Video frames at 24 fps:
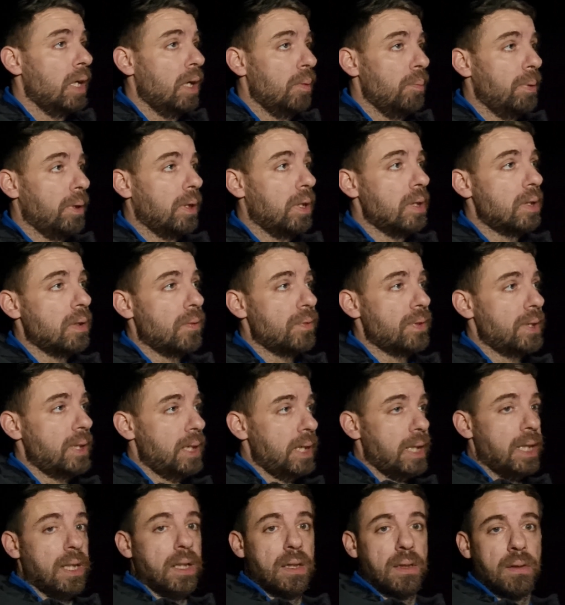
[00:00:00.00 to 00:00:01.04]
because
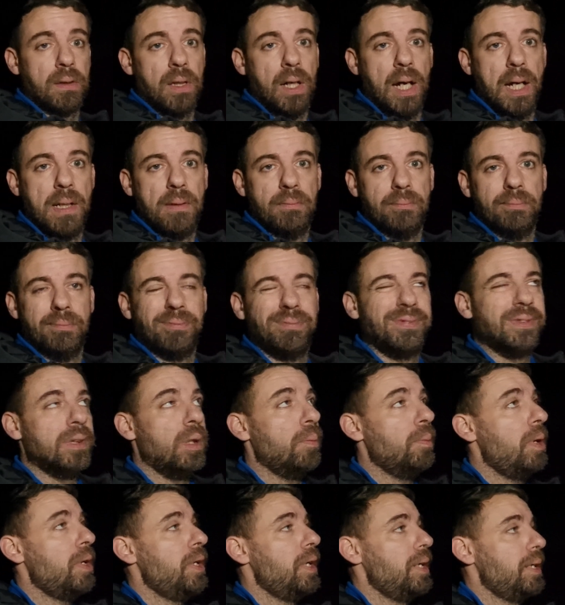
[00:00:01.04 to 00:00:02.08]
obviously, like,
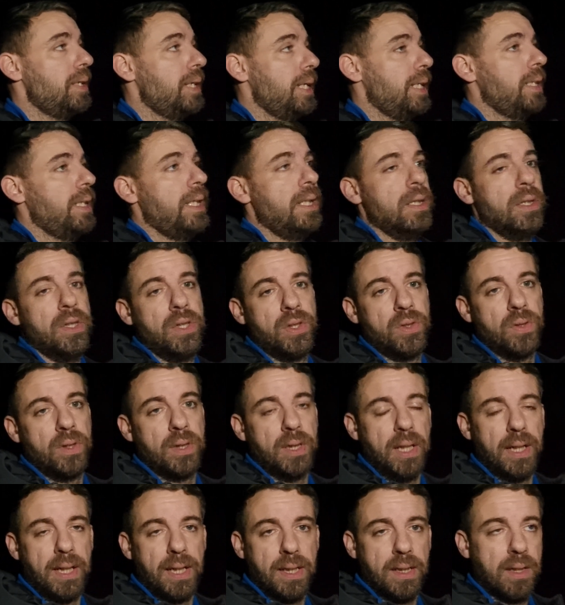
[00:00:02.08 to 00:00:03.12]
I'm only at
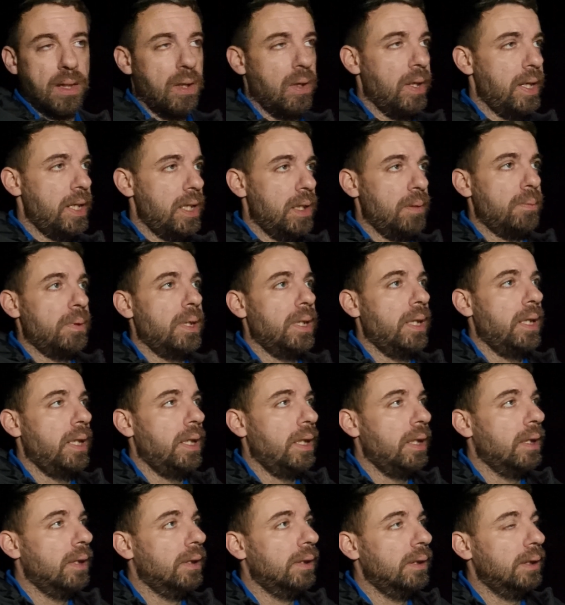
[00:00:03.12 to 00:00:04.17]
1600, and it's lighting up the
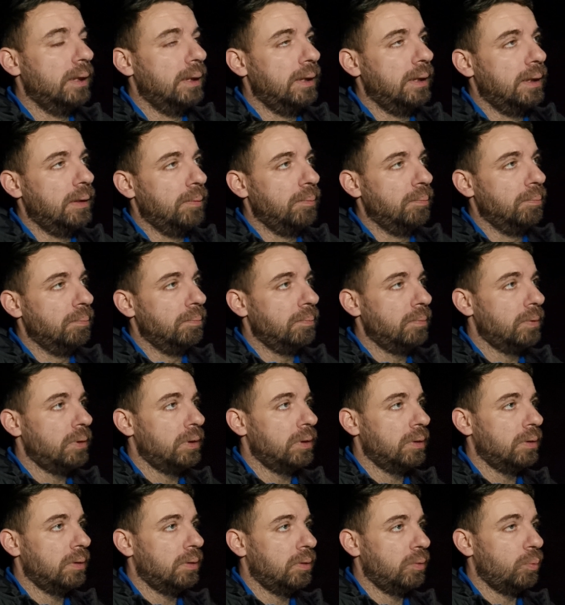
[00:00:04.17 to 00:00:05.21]

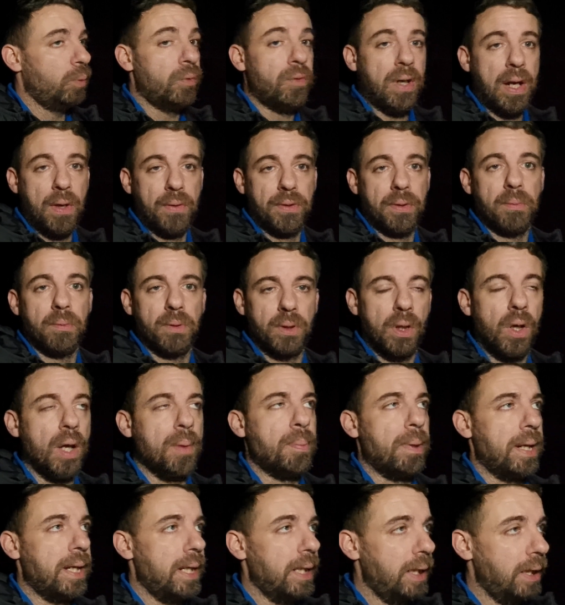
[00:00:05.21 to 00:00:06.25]
without light
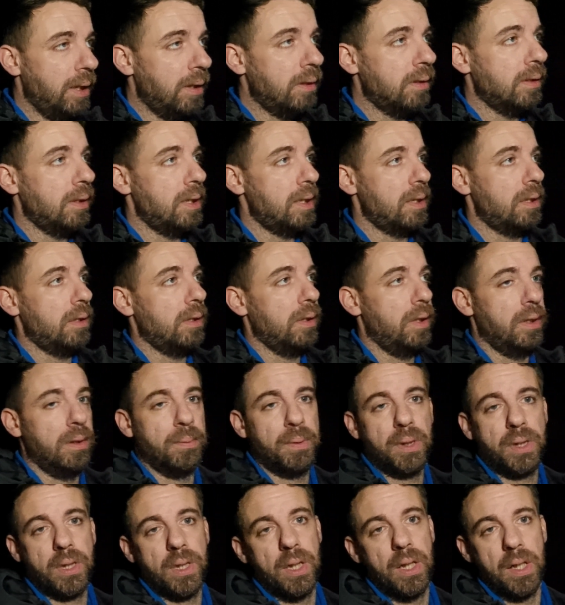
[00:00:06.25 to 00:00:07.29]
painting. It's lighting
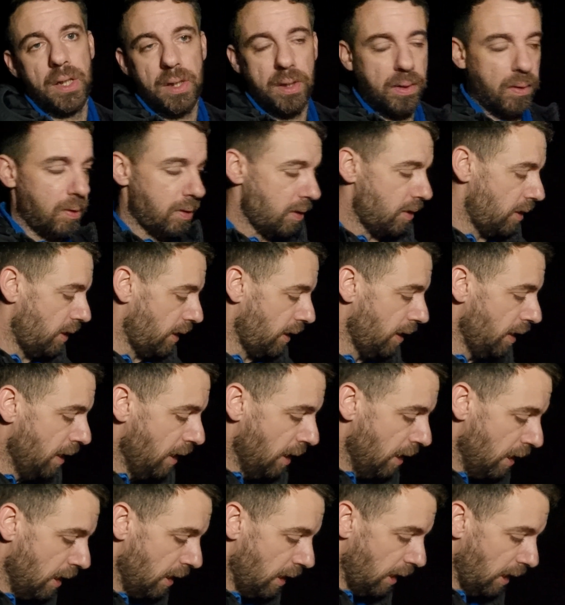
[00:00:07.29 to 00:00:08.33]
up the church nicely.
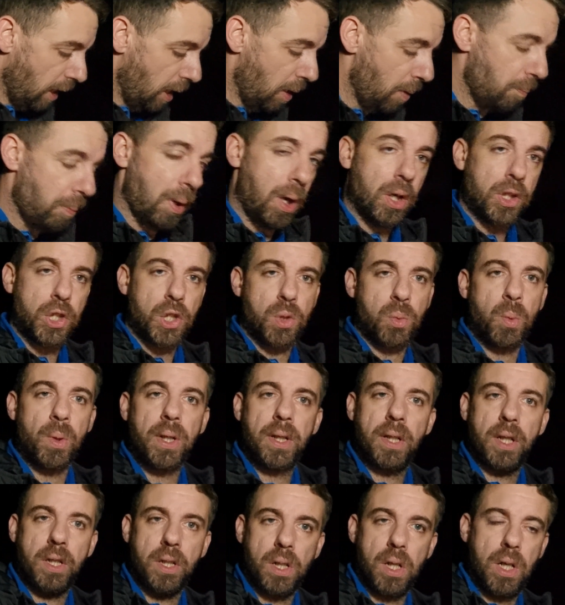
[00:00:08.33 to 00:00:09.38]
But I just
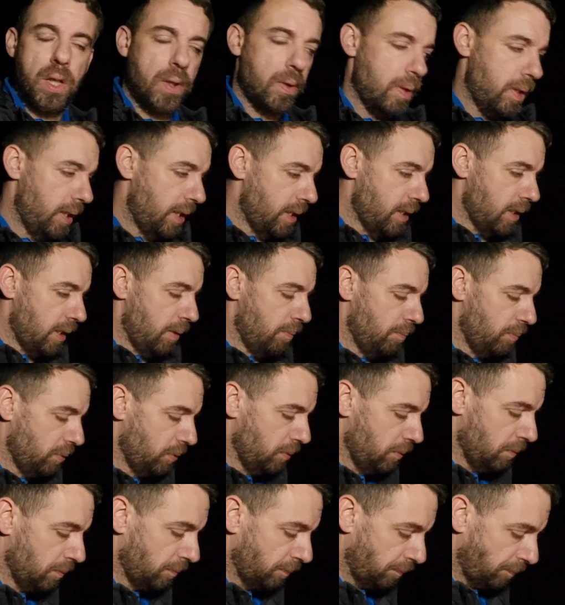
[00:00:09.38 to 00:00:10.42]
wanted to show you an
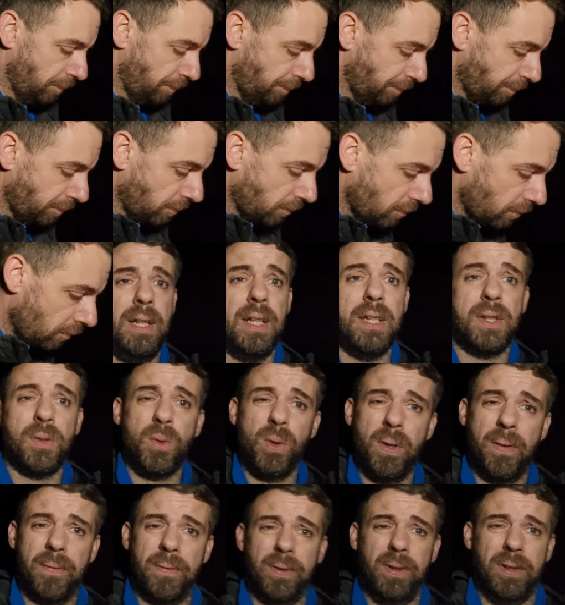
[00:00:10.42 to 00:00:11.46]
example. It's
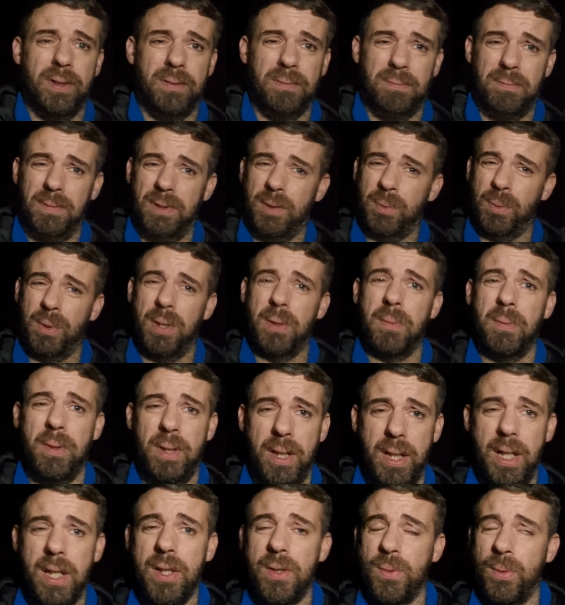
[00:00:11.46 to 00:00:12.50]
quite fun as well.
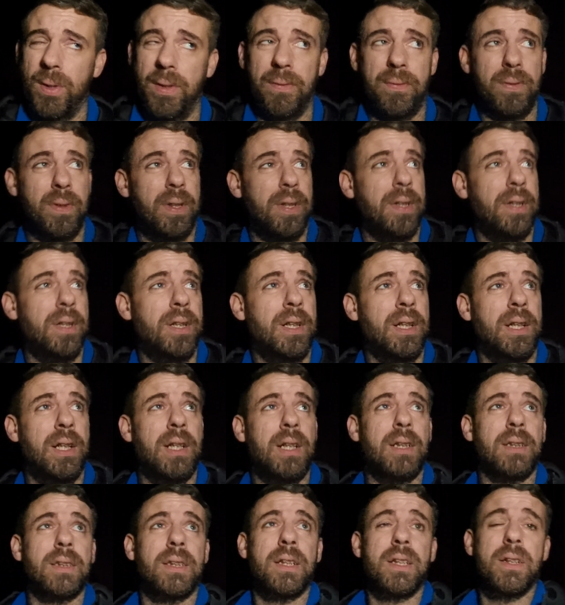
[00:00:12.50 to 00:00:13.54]
It is quite fun.
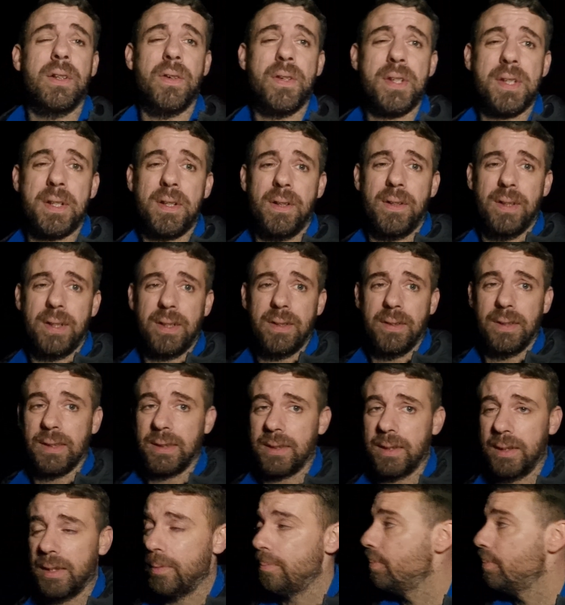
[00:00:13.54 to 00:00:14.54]
It's the night sky, guys, and the